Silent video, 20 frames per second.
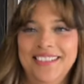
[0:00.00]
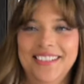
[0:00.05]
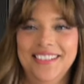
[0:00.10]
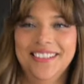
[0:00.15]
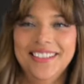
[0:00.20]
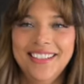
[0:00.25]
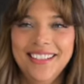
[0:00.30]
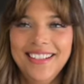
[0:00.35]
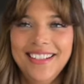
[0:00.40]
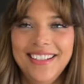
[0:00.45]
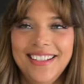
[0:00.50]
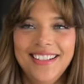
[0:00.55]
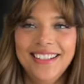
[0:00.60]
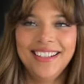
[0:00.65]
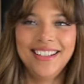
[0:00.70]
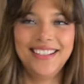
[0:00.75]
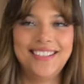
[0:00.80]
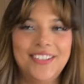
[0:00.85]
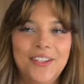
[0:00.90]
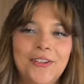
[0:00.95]

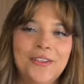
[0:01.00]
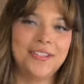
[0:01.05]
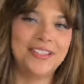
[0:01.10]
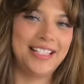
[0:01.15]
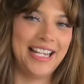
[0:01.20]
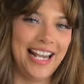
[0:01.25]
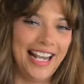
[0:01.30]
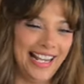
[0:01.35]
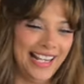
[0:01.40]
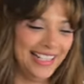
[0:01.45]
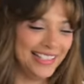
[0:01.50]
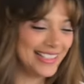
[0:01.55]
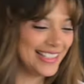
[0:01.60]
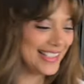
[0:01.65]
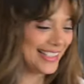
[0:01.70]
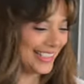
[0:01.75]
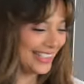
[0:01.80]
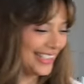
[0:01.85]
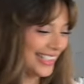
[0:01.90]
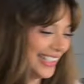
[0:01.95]
DoorDash. That's what we're cooking.
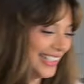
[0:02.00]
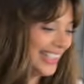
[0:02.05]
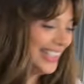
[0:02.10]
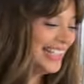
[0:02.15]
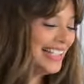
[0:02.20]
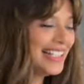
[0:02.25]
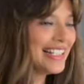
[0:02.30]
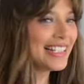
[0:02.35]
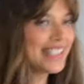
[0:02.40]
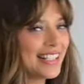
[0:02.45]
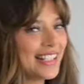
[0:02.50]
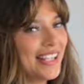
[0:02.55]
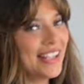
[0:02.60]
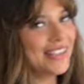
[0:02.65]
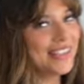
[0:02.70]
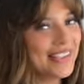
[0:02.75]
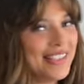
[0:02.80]
All right. Anyways.